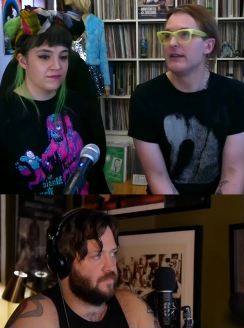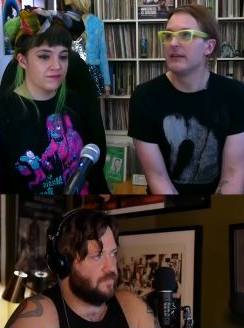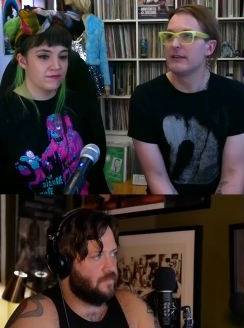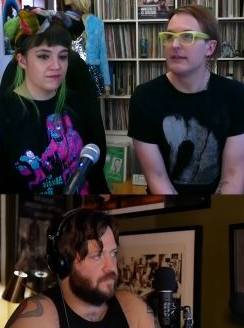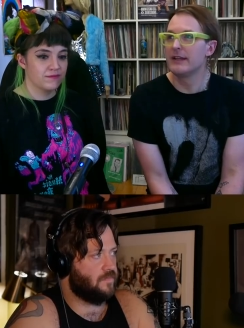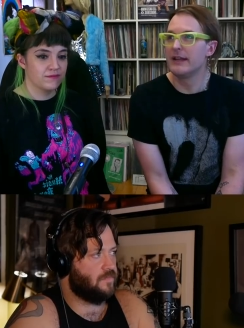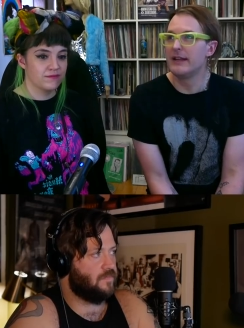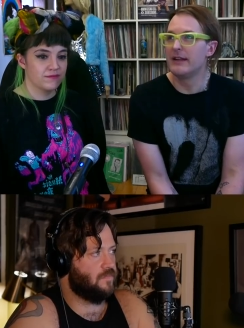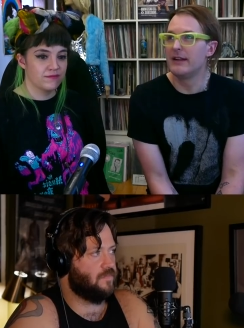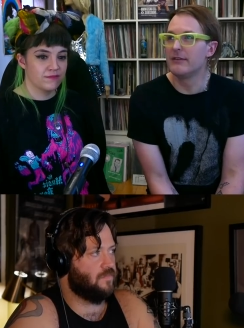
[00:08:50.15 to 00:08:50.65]

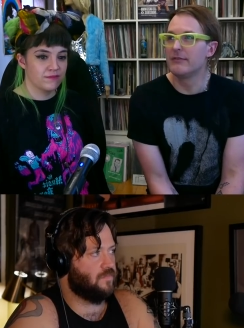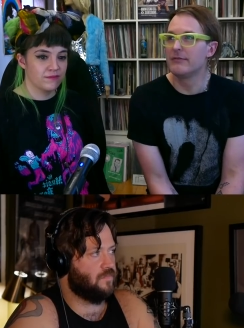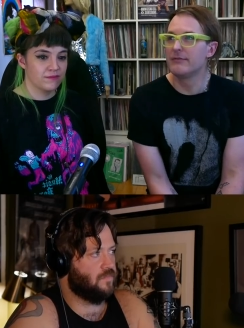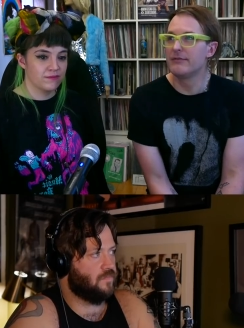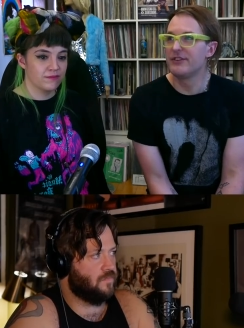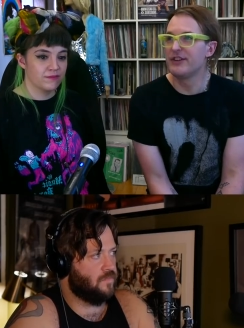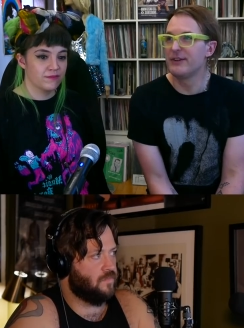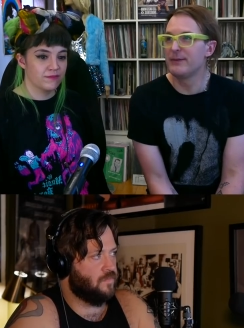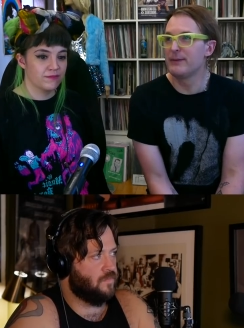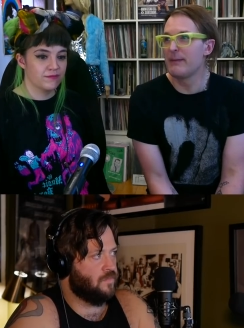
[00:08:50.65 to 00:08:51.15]
Speaker 1: you know
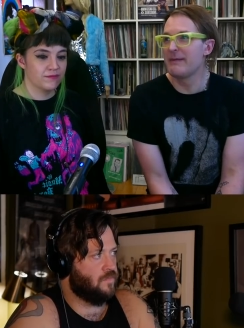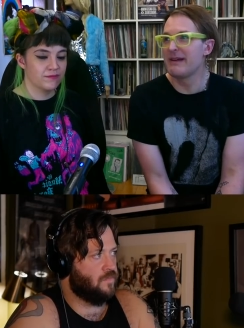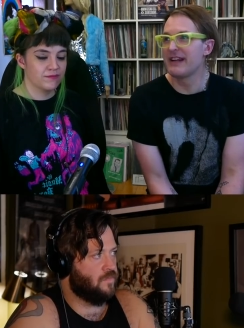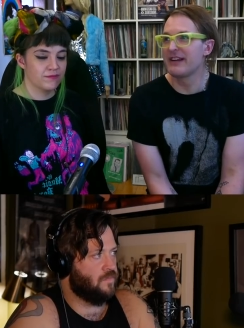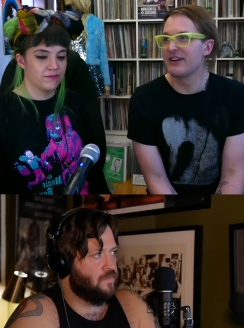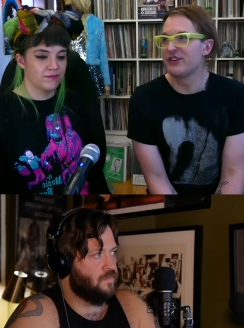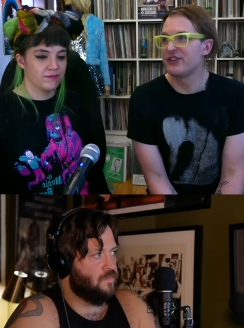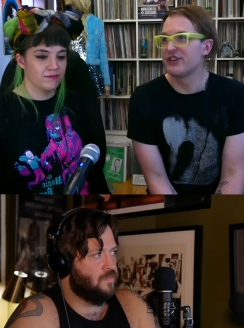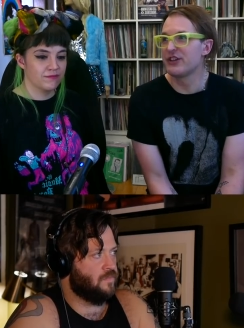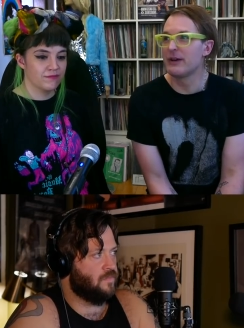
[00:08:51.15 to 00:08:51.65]
Superman
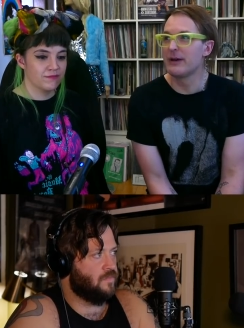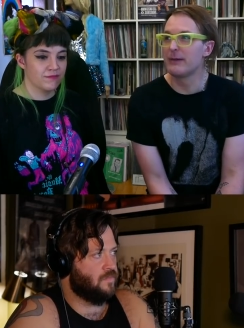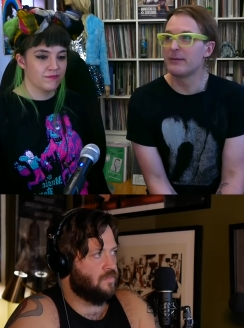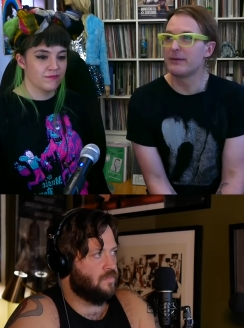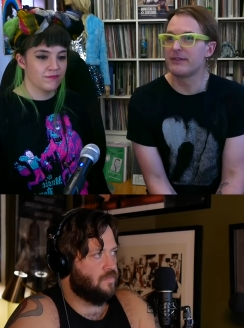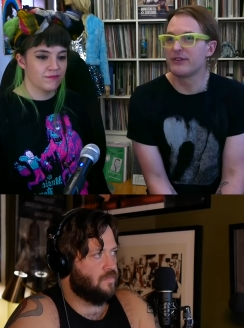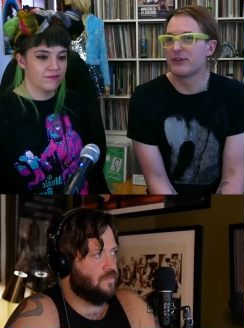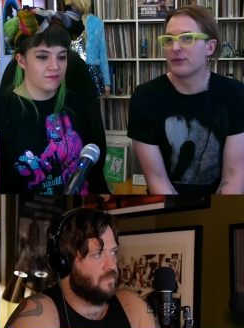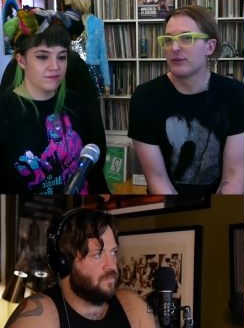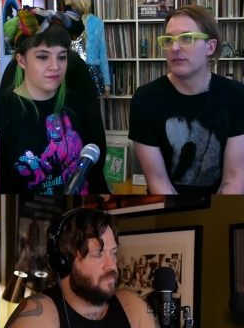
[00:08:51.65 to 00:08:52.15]
can show up.
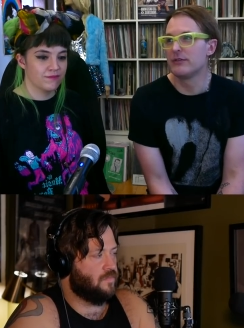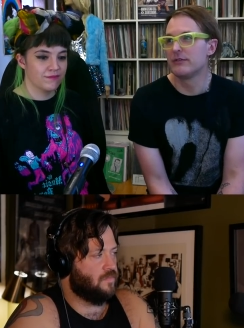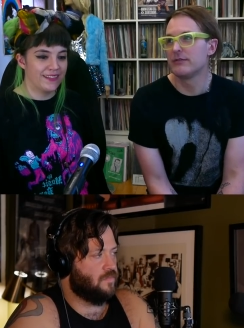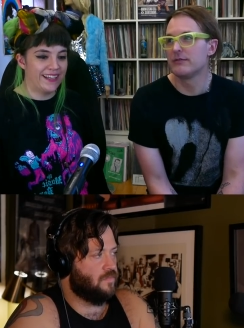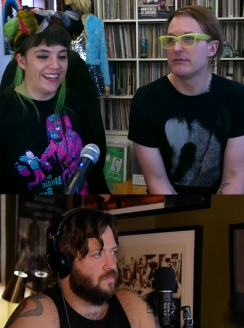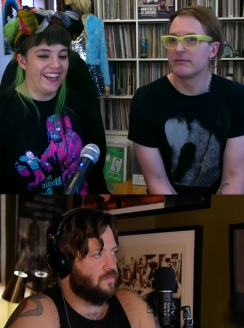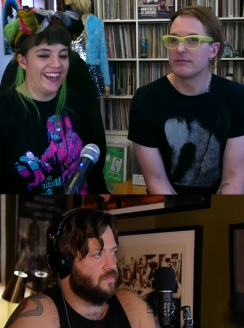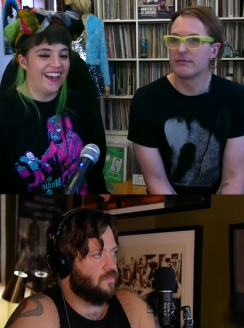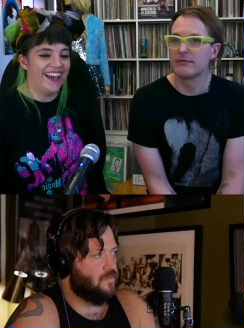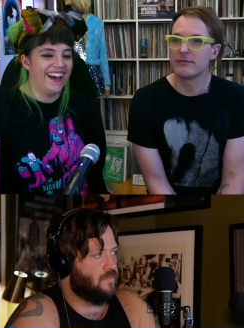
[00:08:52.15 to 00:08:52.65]
It's cool.
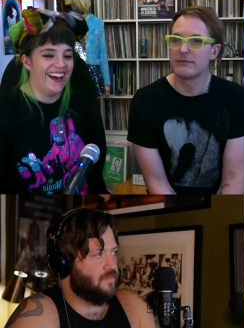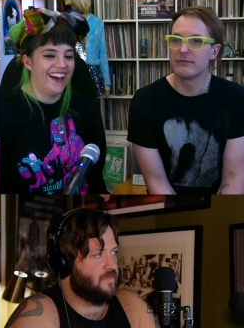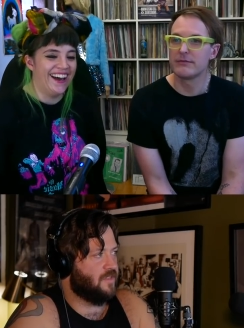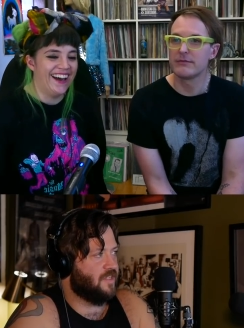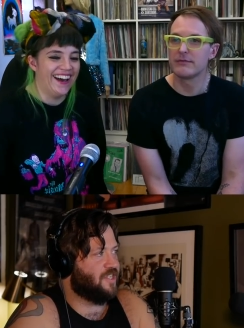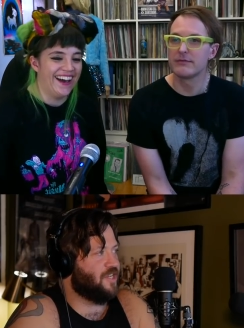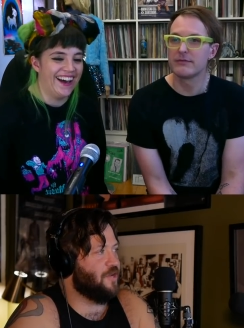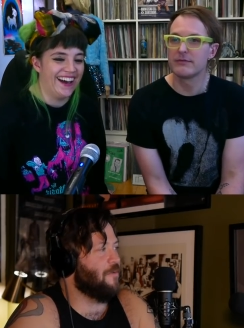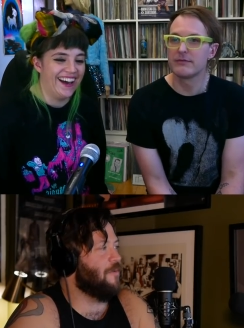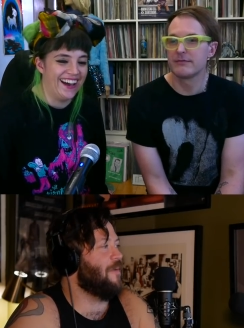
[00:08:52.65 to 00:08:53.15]

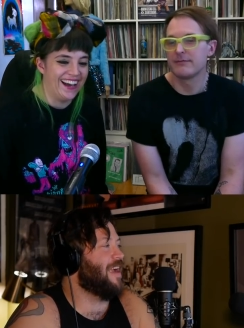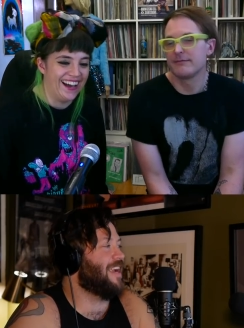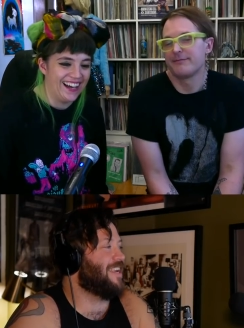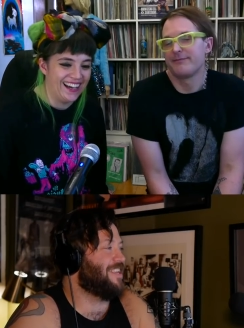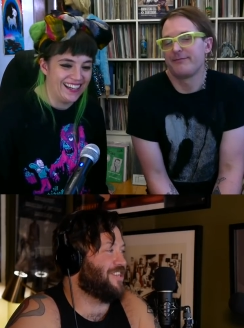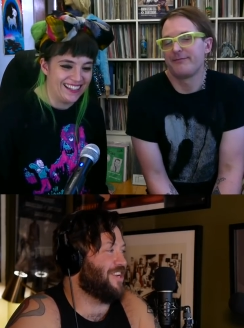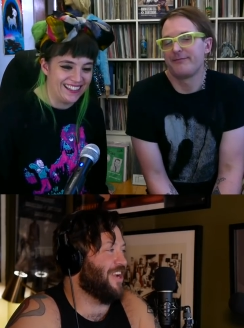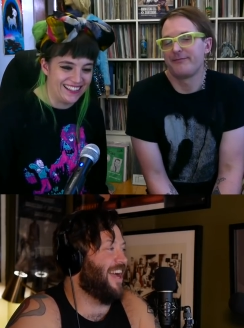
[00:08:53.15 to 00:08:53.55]
Speaker 2: Superman can show.